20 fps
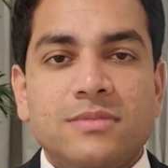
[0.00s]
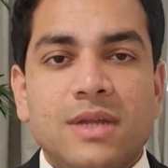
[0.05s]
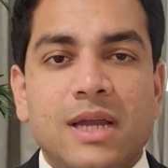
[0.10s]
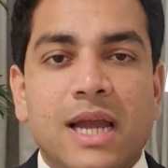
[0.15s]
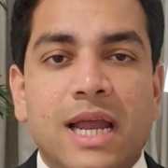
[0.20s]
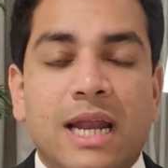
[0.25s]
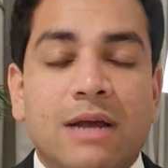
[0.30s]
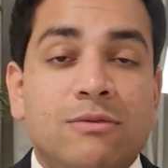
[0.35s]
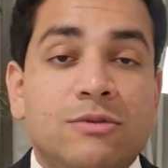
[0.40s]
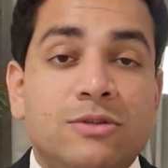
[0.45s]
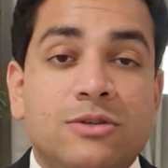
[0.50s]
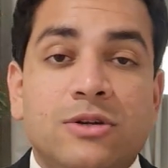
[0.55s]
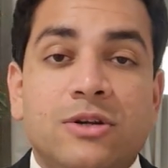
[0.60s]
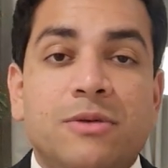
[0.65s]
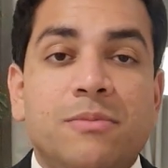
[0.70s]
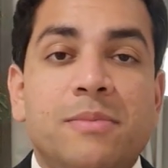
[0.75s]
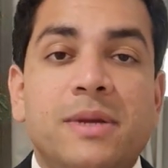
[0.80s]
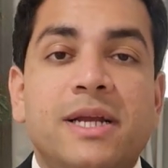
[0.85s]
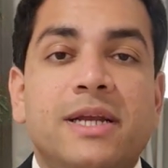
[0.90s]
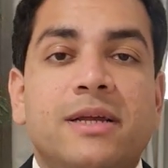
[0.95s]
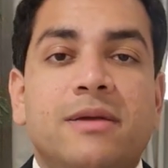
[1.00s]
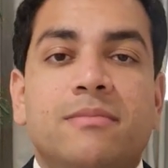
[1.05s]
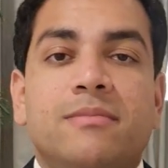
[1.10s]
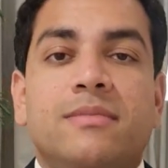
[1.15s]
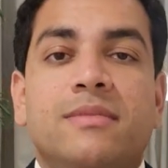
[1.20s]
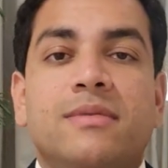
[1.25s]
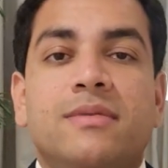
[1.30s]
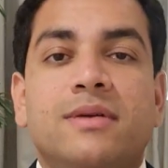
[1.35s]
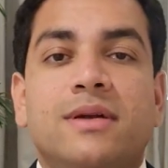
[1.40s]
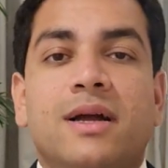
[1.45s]
And I was going to meet him
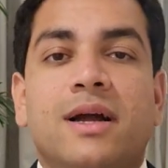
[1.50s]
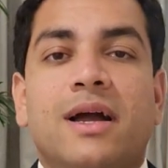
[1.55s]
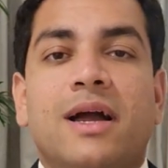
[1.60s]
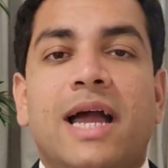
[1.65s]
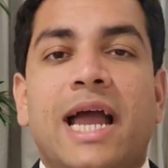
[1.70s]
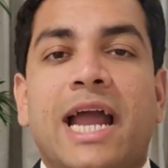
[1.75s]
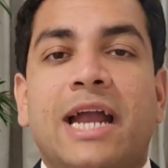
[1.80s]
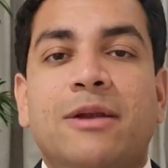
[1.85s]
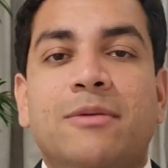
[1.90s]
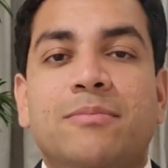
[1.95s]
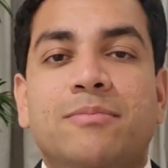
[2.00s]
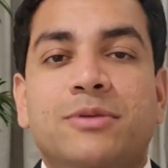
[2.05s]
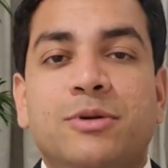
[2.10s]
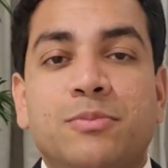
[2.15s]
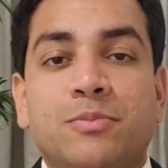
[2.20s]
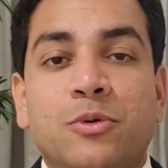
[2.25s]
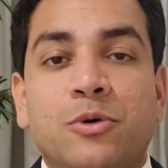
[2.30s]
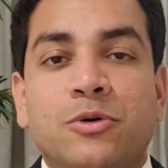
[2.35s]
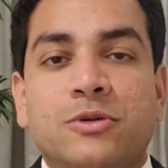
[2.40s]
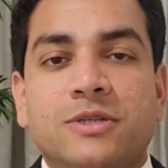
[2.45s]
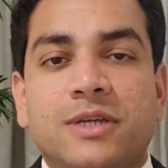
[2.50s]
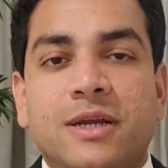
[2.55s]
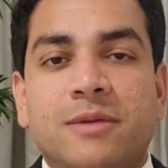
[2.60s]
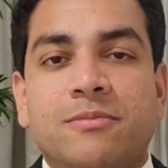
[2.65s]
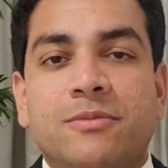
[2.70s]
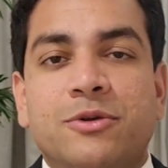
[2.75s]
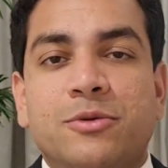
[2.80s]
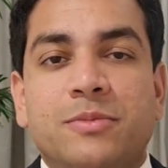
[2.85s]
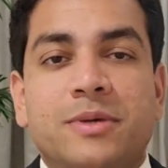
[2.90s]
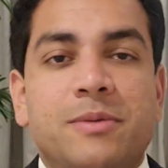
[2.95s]
and propose
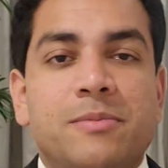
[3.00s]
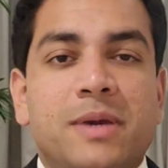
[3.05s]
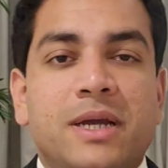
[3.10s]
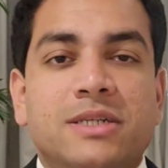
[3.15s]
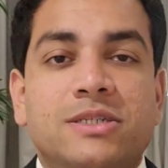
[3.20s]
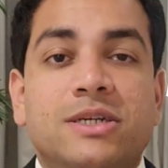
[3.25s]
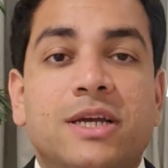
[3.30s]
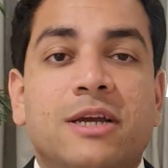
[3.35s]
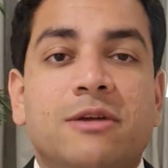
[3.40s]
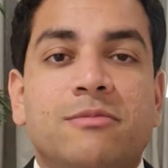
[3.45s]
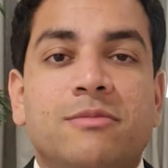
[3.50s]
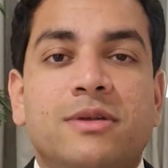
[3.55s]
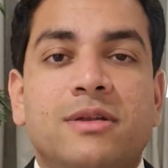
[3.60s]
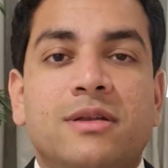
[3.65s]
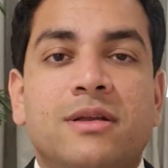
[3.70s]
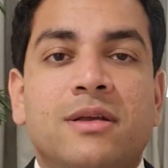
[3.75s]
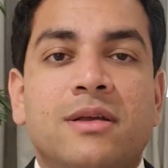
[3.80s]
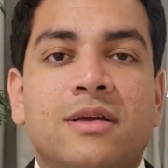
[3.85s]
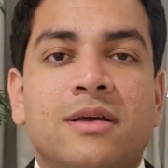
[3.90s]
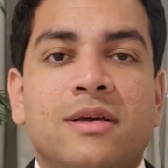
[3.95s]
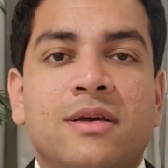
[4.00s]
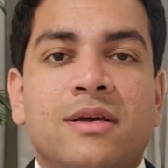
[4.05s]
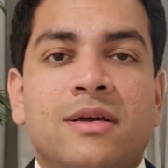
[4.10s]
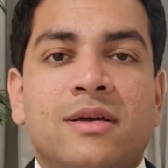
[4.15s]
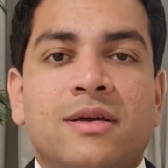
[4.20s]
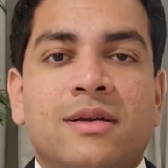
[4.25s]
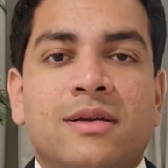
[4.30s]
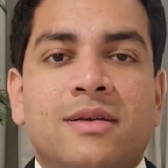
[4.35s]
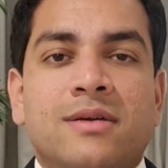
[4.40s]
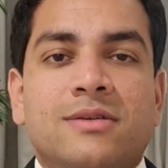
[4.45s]
him to be my chairman.
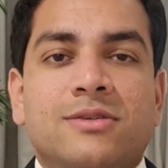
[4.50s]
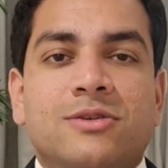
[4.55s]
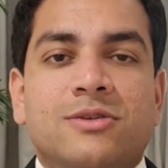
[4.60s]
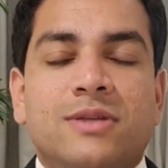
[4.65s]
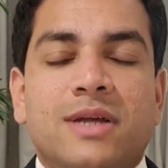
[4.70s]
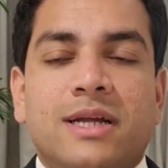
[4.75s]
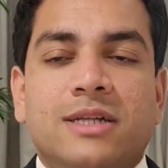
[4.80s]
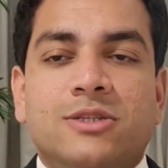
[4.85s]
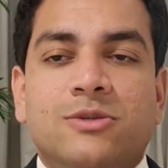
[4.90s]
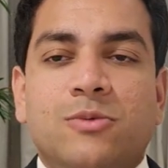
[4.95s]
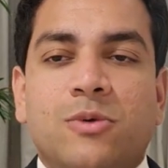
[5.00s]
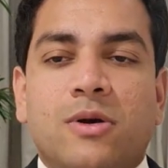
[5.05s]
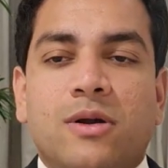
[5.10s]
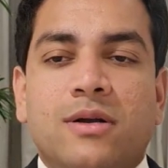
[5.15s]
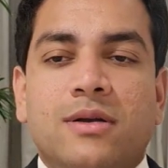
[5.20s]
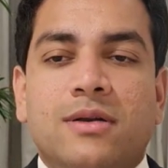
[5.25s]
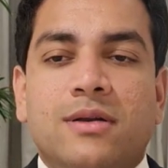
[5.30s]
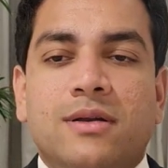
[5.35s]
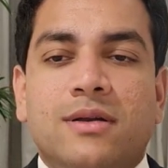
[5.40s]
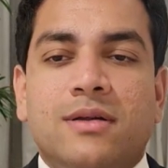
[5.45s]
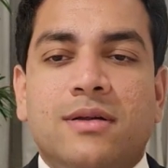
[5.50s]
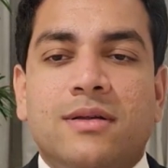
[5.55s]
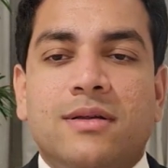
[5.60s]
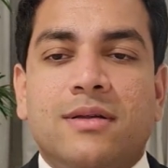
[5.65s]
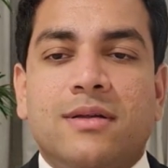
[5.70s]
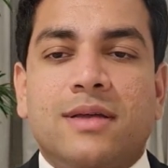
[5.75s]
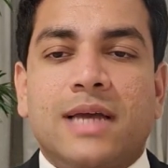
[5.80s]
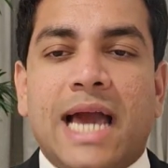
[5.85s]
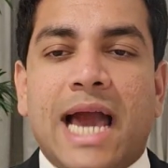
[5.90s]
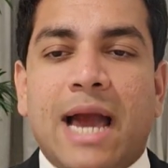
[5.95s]
So that's what
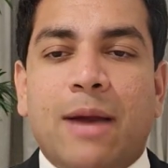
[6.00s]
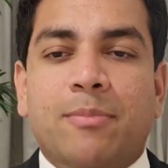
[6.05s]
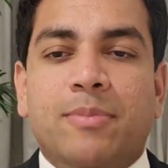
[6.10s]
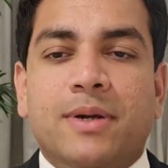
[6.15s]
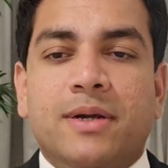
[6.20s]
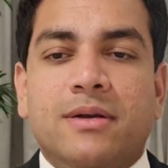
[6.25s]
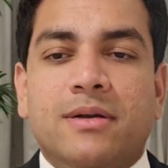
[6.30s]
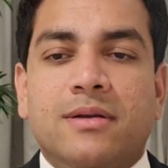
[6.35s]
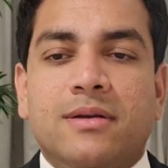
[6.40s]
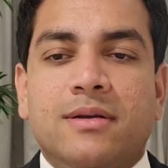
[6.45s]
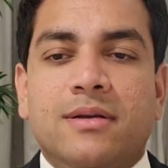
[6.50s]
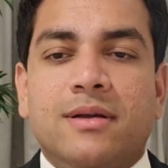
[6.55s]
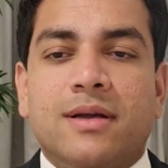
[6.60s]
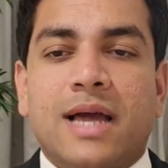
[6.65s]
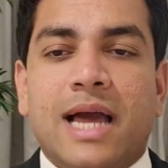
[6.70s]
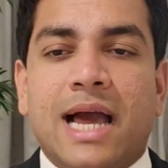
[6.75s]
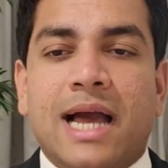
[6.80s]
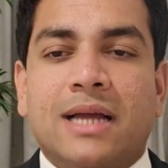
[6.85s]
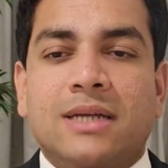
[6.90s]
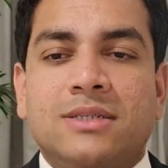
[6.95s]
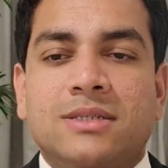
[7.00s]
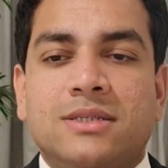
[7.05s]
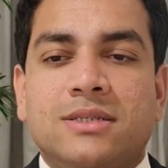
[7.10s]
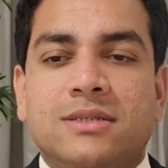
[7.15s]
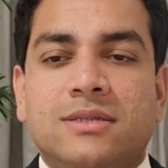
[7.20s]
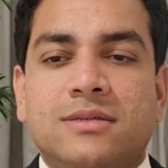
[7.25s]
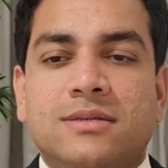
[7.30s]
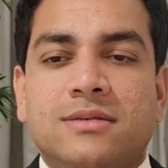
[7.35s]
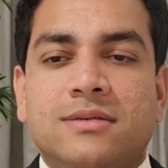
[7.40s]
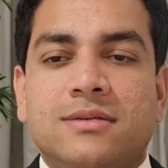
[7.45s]
happened.
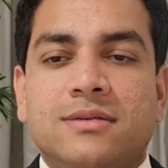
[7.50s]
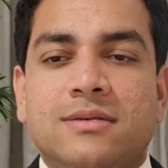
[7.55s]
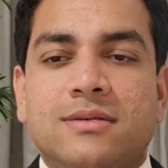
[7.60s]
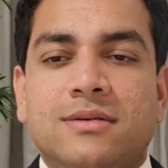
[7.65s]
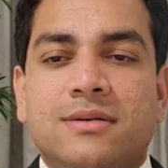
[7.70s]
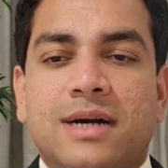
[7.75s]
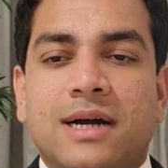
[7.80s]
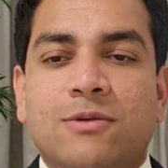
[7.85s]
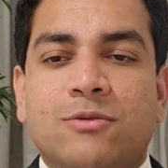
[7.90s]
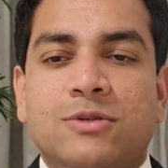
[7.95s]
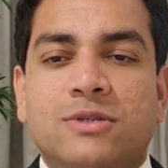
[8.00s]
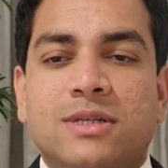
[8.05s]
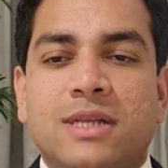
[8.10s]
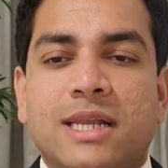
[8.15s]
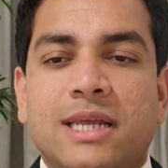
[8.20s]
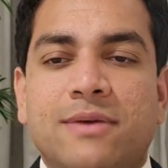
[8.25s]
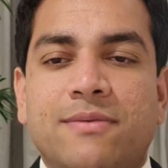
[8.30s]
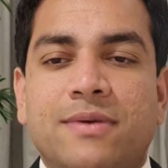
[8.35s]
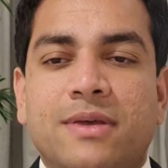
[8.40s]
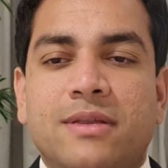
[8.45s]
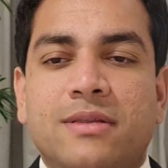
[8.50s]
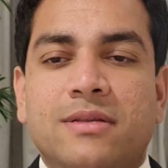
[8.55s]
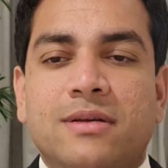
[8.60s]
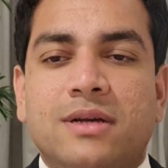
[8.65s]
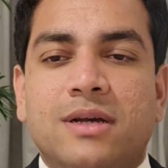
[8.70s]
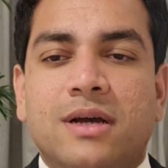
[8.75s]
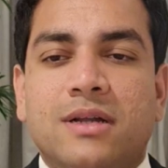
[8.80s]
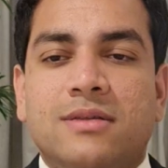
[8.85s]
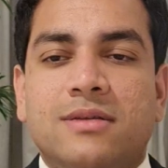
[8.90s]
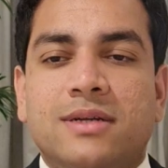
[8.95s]
As I was leaving the
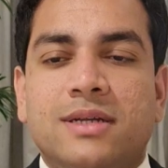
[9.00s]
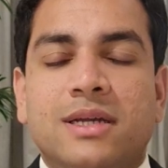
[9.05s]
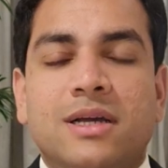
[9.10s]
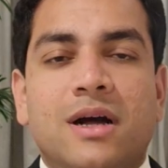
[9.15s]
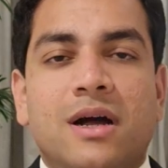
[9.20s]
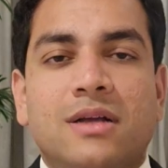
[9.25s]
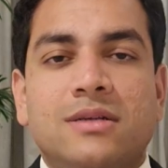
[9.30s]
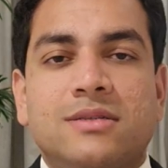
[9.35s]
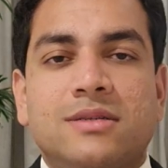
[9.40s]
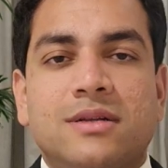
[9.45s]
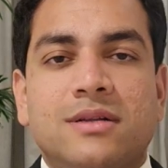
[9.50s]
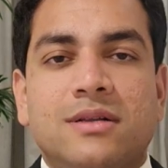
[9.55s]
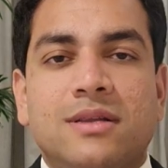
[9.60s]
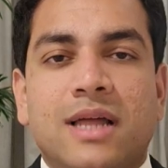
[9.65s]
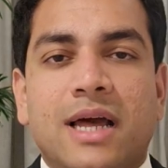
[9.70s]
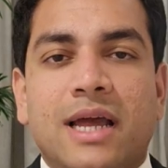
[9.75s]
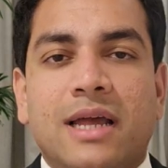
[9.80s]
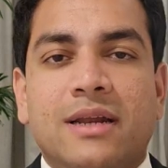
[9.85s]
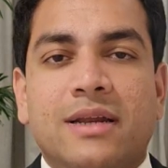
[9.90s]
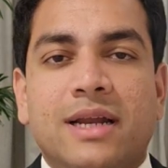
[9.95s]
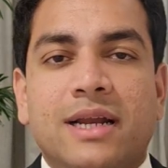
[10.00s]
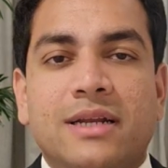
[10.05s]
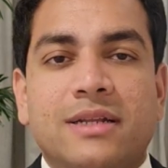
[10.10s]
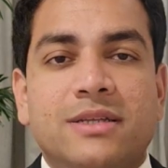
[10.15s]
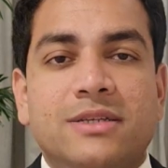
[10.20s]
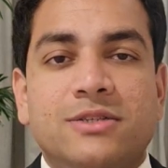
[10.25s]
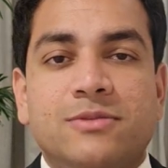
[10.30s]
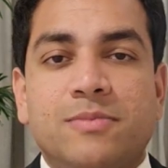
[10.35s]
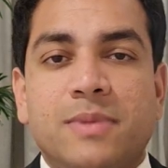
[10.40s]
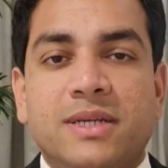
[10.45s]
Guthrie Castle, I read
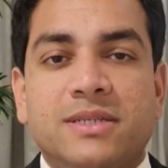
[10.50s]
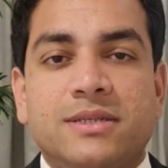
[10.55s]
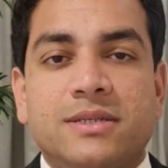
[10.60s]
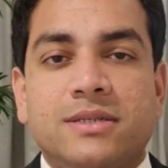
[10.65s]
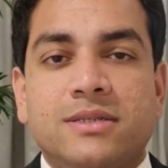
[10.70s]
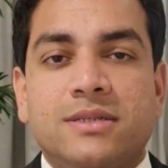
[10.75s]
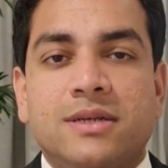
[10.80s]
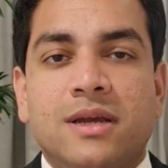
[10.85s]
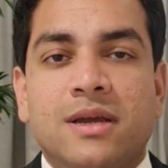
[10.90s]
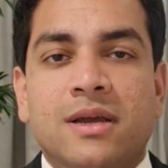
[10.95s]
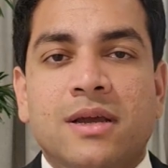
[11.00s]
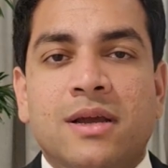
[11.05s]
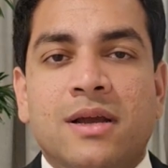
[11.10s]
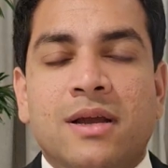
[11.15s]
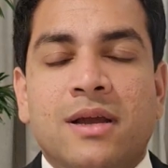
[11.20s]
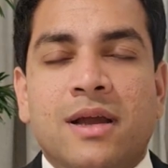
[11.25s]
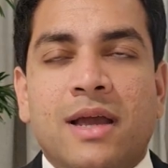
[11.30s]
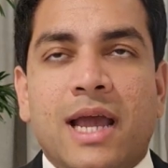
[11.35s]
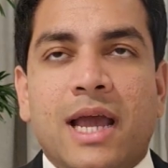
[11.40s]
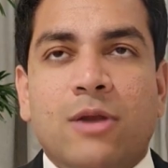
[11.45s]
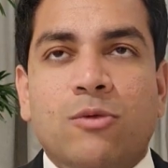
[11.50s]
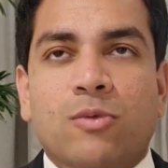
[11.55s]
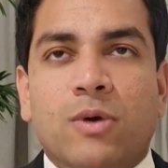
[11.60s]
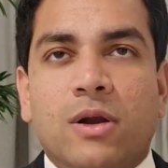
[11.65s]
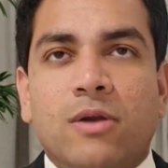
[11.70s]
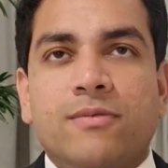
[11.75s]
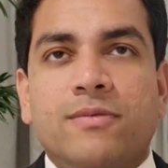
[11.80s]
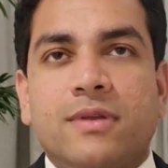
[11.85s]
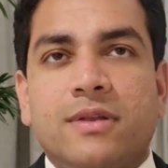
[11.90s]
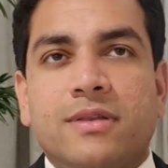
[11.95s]
this message. And one
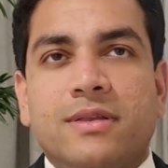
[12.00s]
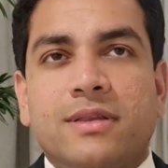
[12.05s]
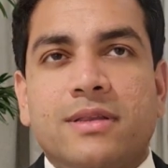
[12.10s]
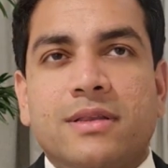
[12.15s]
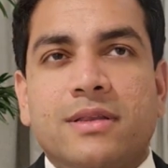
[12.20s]
of the